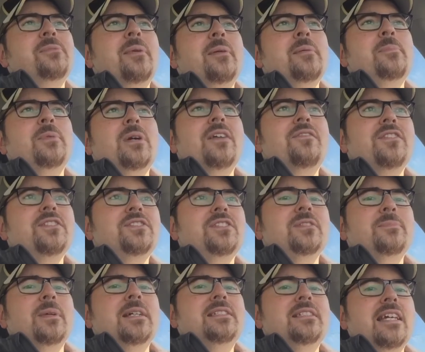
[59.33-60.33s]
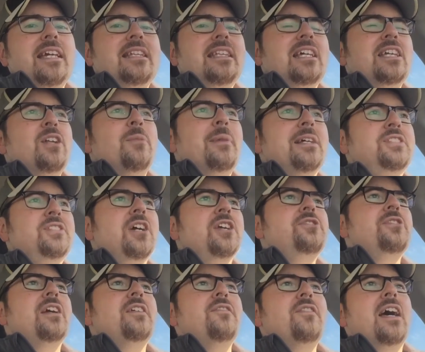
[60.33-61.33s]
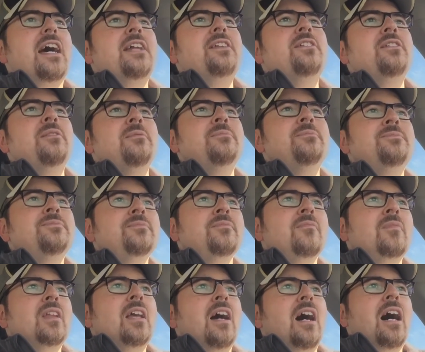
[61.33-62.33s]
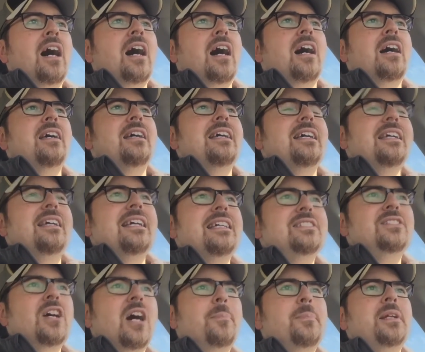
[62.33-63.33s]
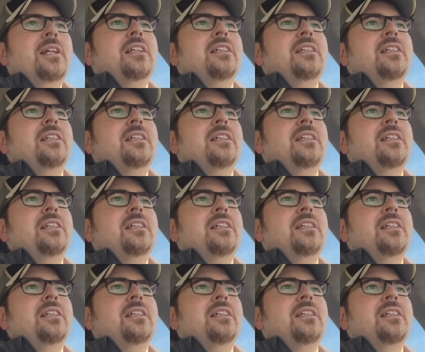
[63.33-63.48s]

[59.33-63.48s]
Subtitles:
maybe preface this by saying that, you know, my Star Trek fandom has not been a